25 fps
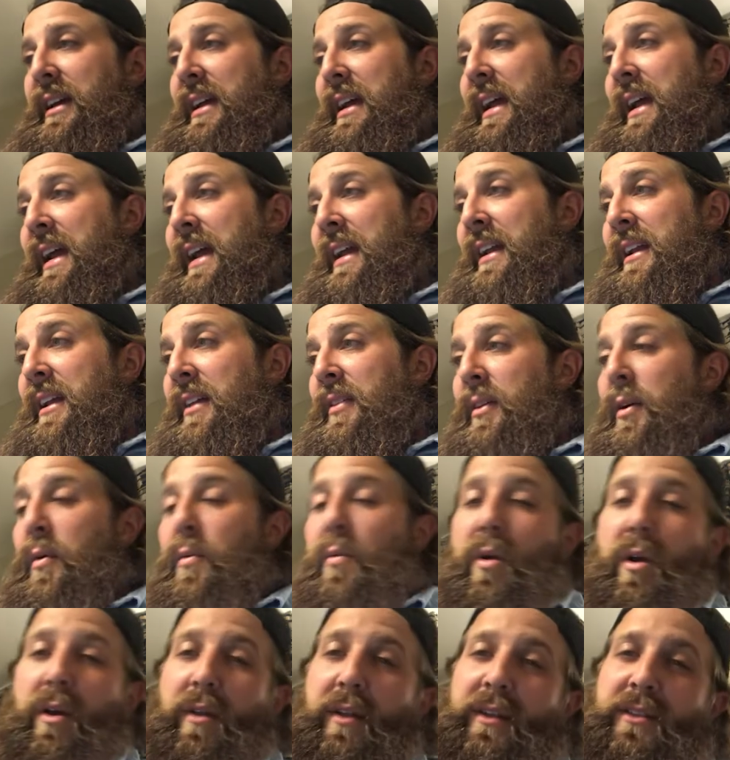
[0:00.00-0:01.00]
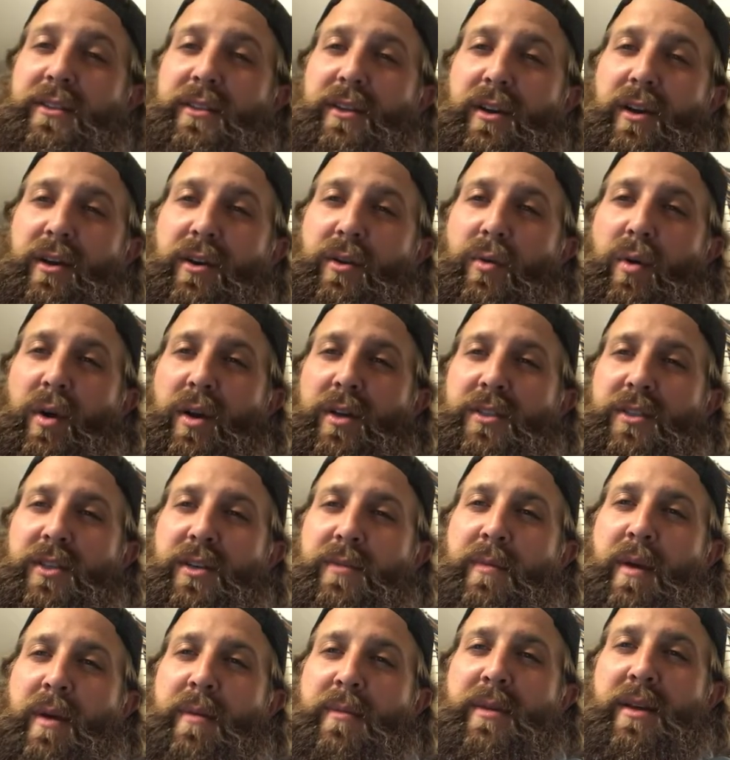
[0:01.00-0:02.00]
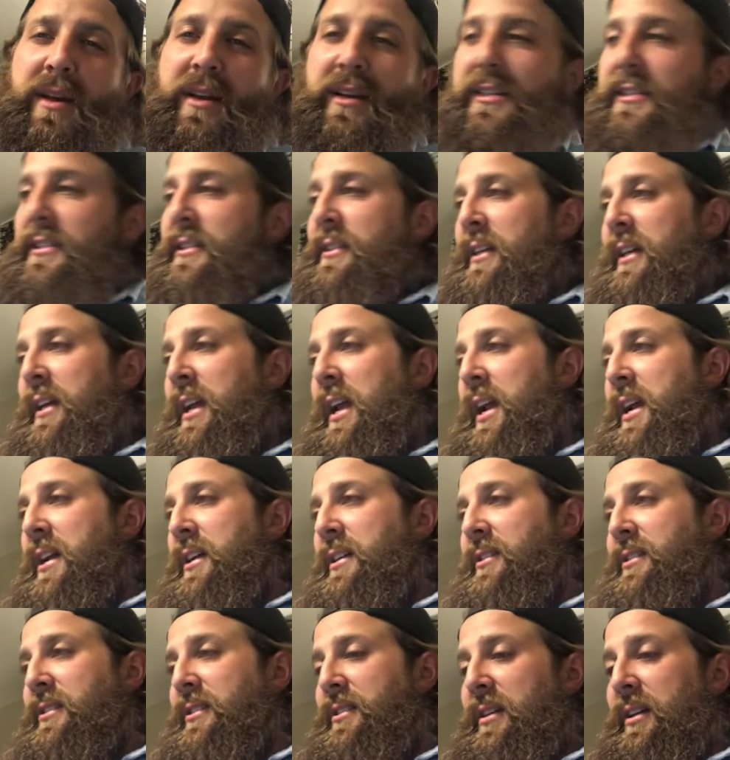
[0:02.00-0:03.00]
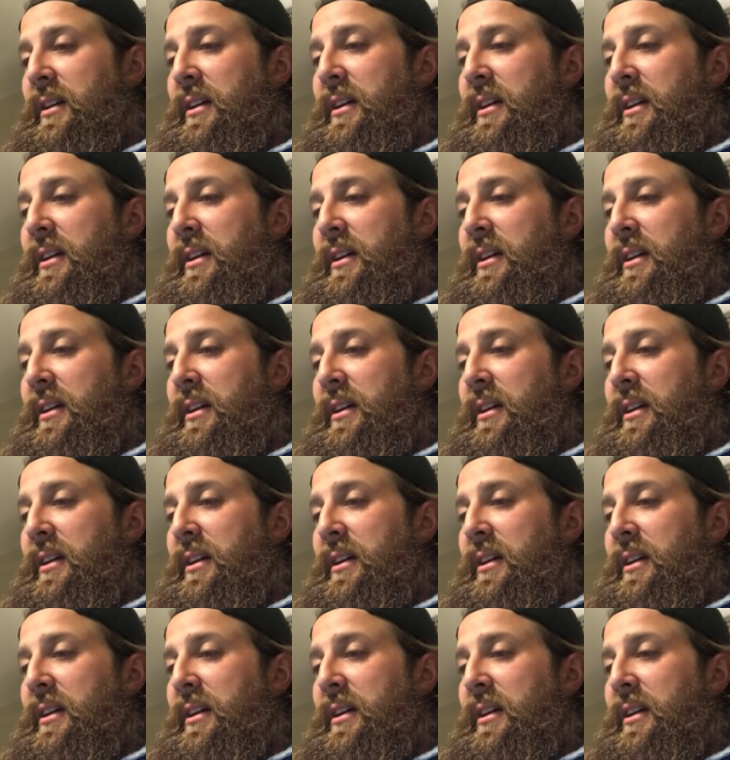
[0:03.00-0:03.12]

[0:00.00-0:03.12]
And I thought, well, that's a good question. Maybe that is the case.